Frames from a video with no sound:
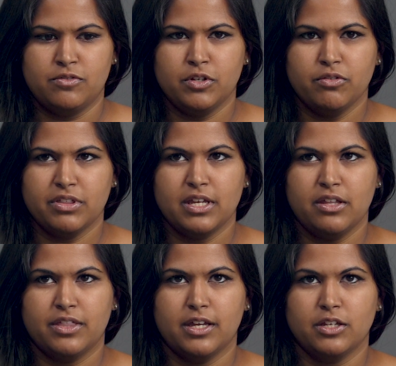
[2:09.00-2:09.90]
Do you think
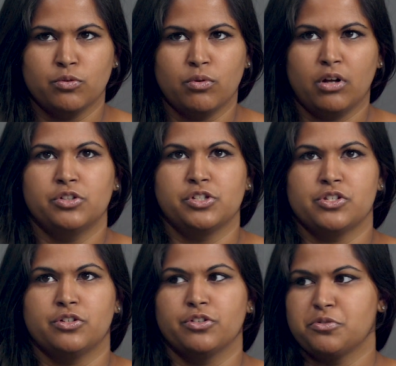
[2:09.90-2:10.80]
that urologists
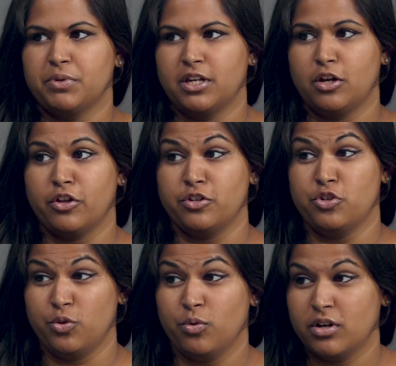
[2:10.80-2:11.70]
are explaining all the
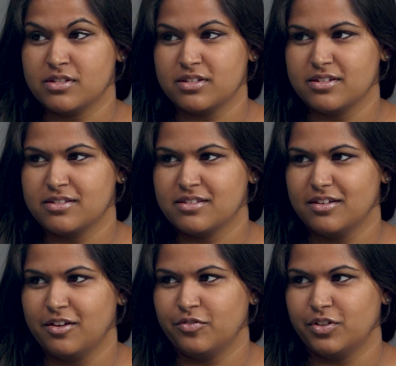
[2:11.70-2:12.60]
nuances
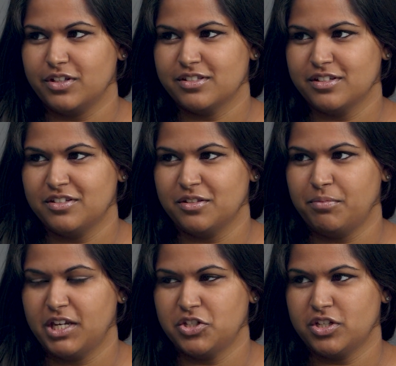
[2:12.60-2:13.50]
of Gleason to the
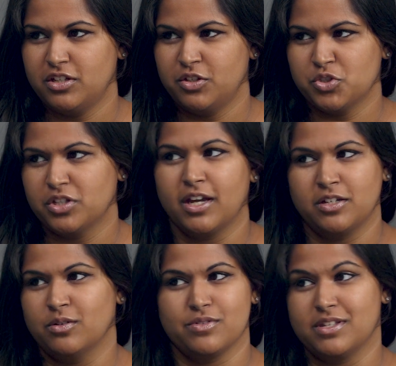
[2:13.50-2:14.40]
patient? Usually I
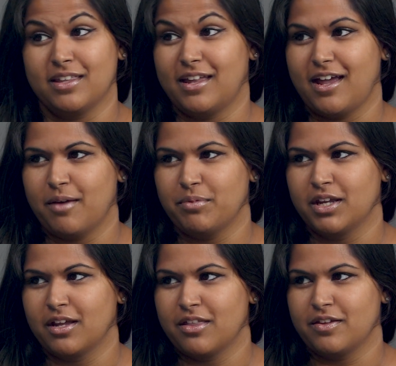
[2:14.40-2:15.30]
don't see that happening.
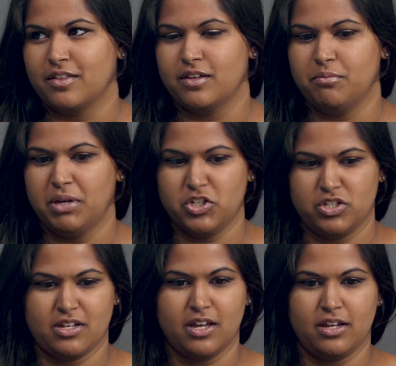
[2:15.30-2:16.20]
I think that patients
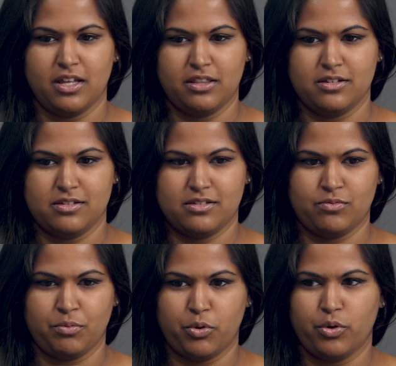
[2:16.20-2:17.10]
kind of get this
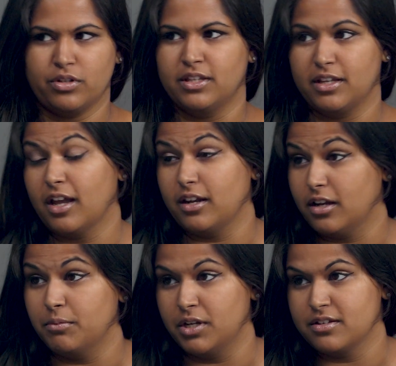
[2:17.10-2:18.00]
report and then they kind of
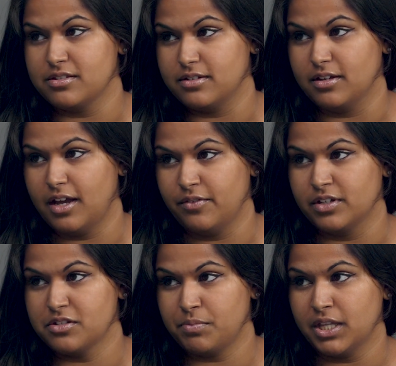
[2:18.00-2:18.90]
come to us to have it
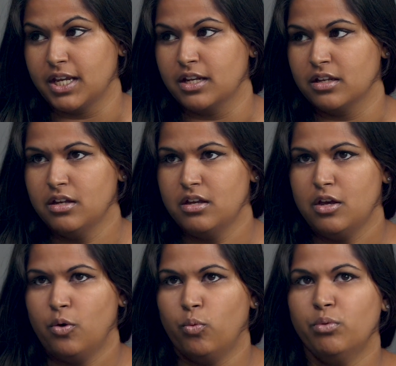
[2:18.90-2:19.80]
explained.
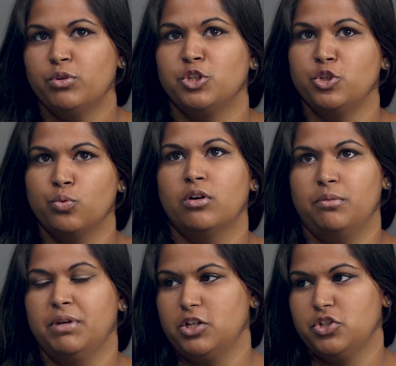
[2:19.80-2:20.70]
What would you want a
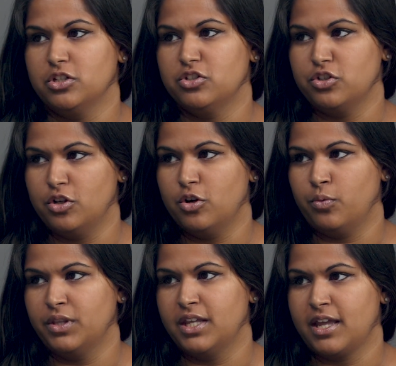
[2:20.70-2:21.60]
patient to know
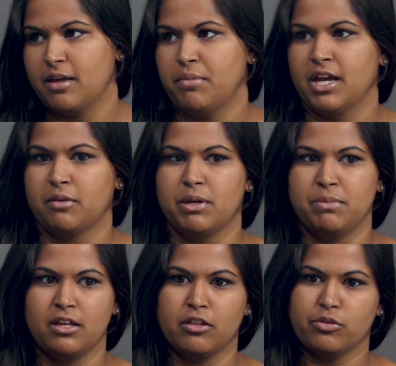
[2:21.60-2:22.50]
when they get back maybe
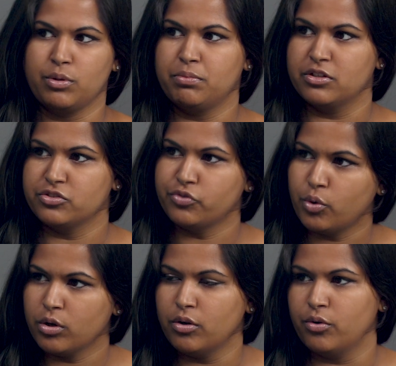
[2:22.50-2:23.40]
a 3 plus
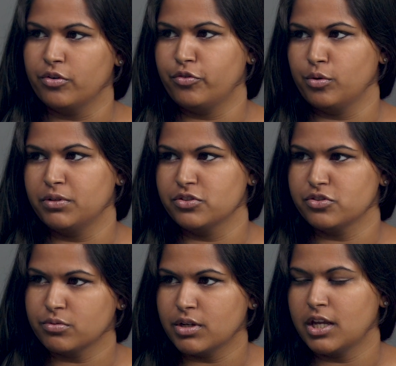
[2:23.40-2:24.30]
4 or 4 plus
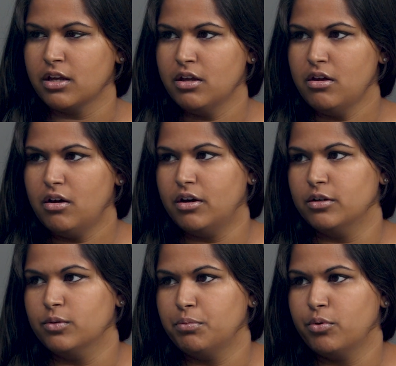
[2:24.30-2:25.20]
3 on a
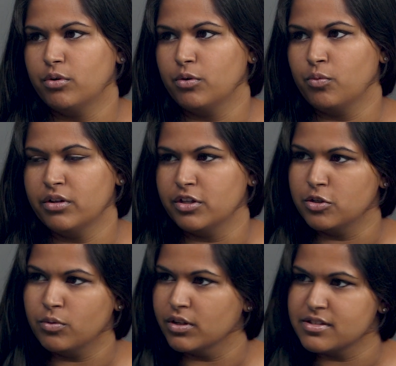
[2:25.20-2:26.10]
report? What are the
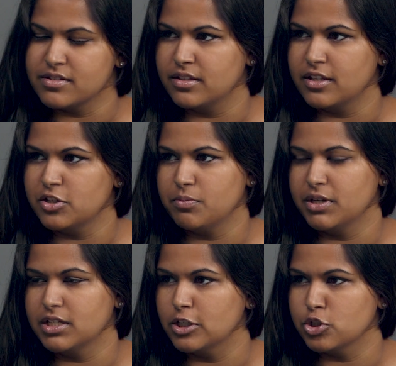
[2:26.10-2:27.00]
nuances that they should pay
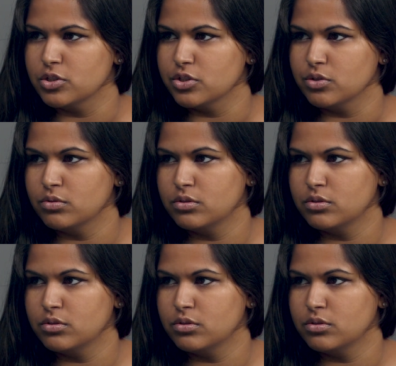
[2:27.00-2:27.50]
attention to?